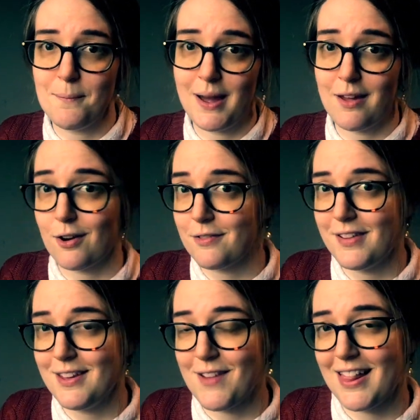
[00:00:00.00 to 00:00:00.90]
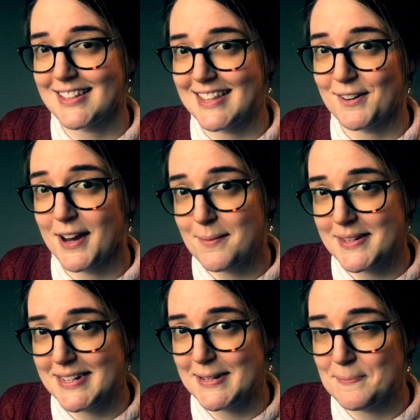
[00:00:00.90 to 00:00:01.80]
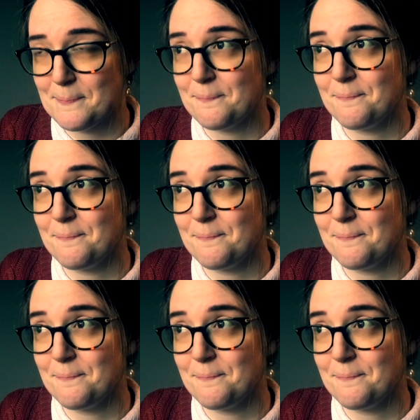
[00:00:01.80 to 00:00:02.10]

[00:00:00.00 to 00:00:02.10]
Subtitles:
biography of Alexander Hamilton.